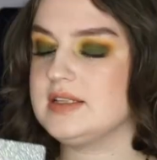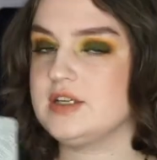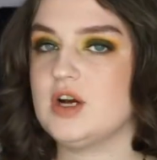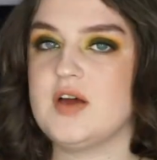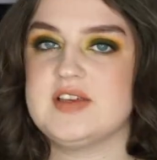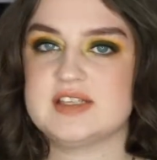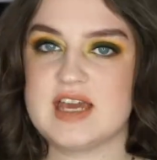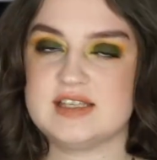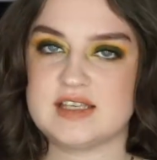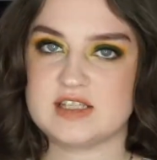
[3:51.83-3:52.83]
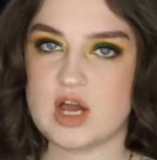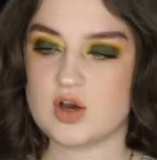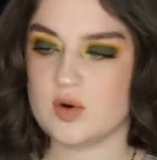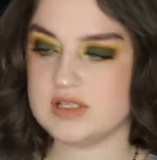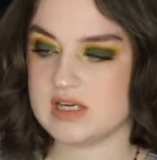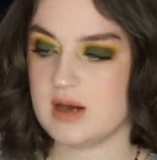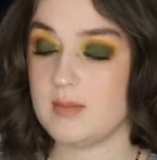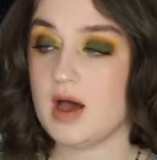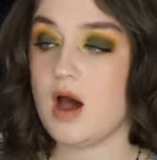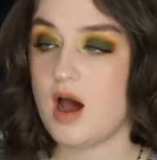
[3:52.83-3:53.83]
glitter on this case is not going to
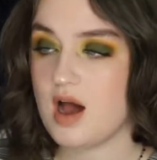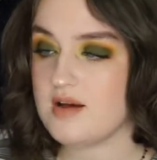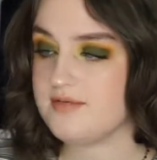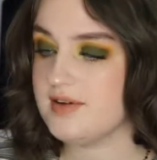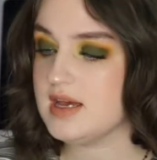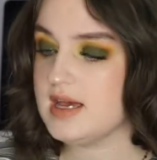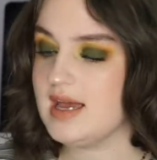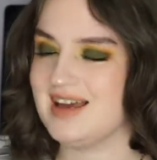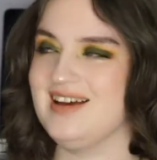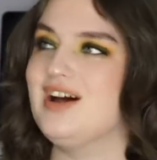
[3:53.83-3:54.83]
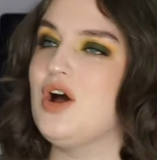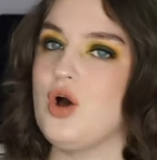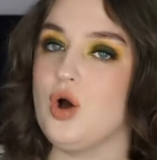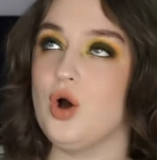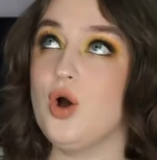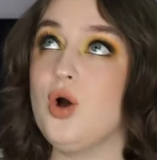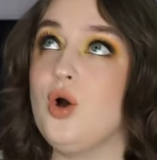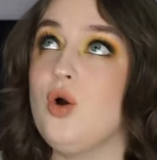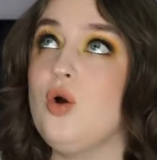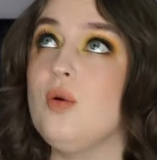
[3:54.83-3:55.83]
come off.
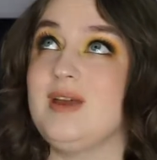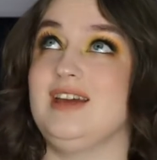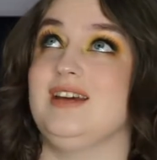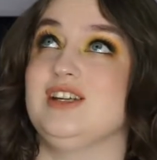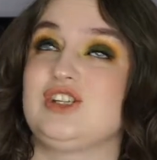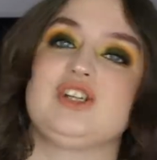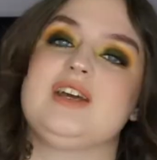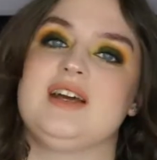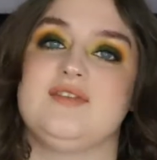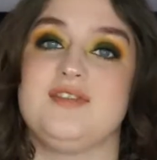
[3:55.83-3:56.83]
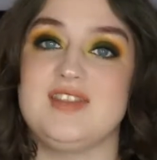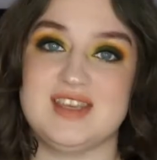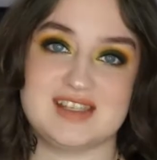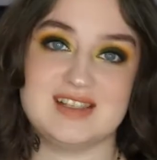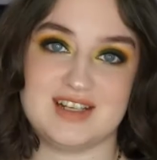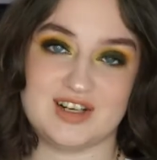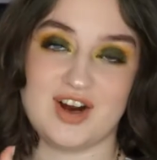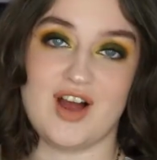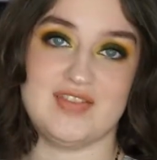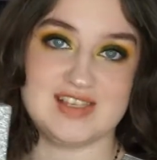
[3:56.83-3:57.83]
Oh, beach. If this
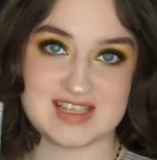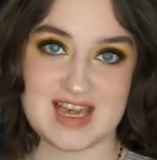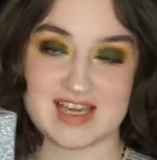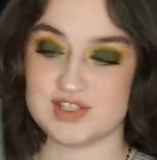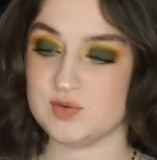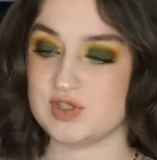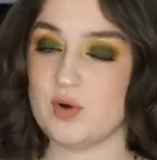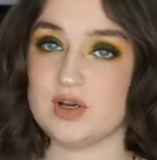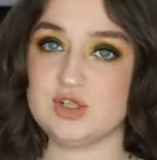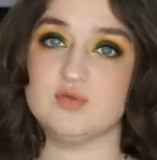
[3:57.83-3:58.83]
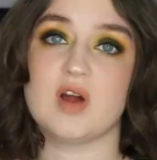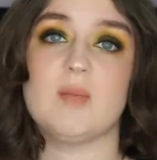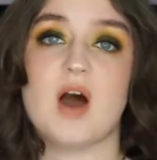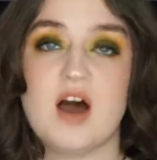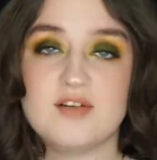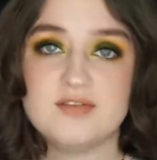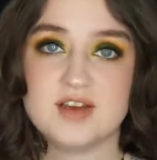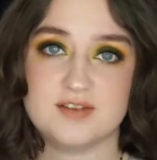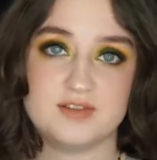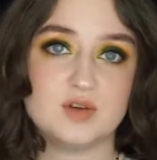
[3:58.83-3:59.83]
glitter on this case was going to rub off,
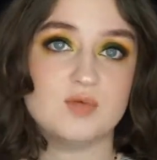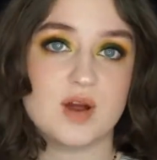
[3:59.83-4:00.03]
if you